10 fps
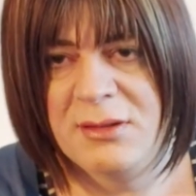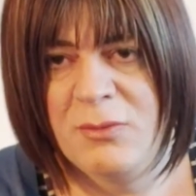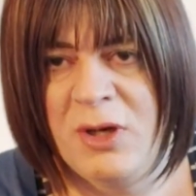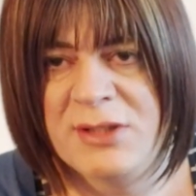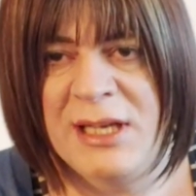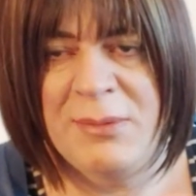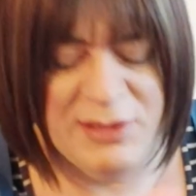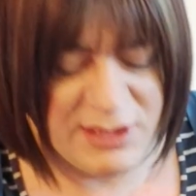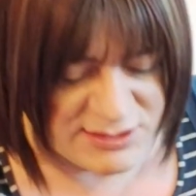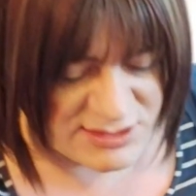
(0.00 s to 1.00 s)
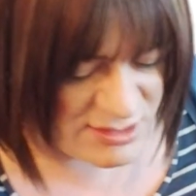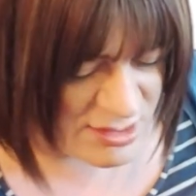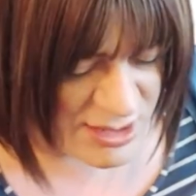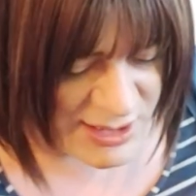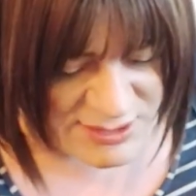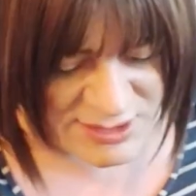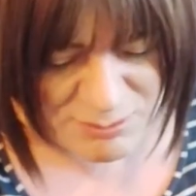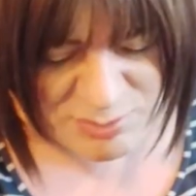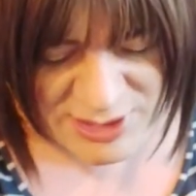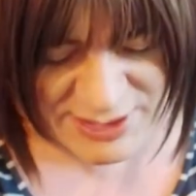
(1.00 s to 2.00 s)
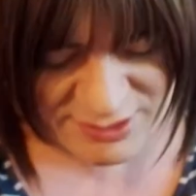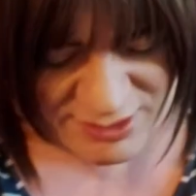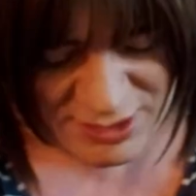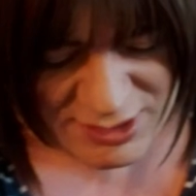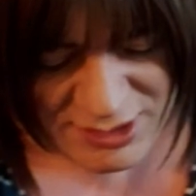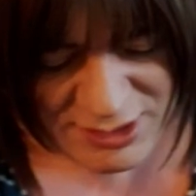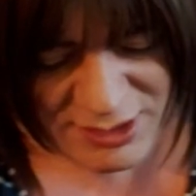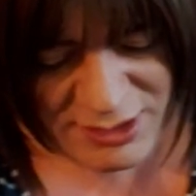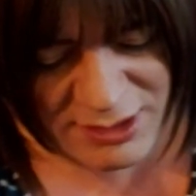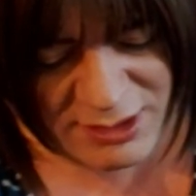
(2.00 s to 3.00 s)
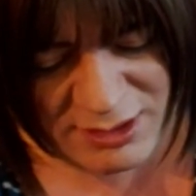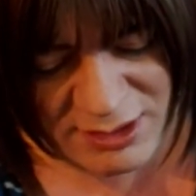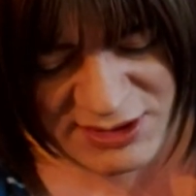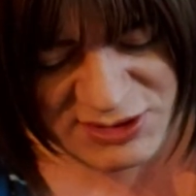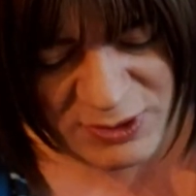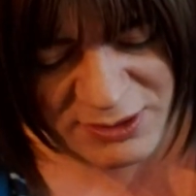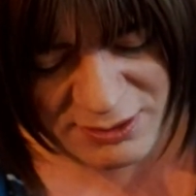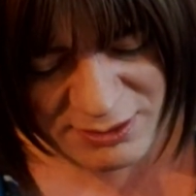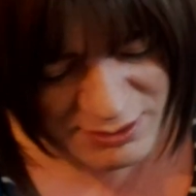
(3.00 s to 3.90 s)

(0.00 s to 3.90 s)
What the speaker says: what had happened is I ended up buying this one,